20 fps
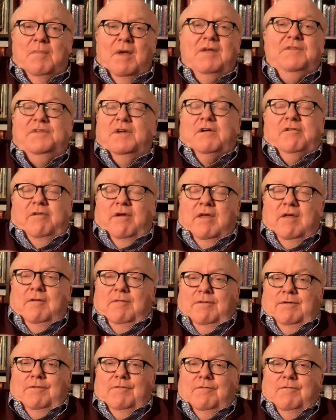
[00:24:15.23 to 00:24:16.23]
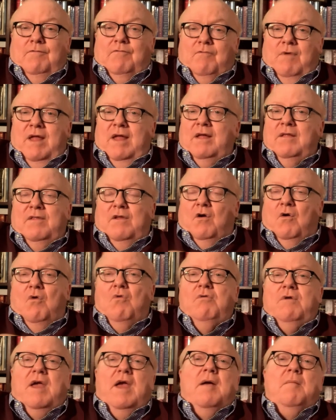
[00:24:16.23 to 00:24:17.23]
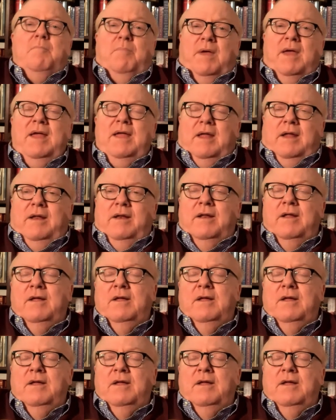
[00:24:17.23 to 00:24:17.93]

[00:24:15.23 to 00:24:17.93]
basically ran their whole campaign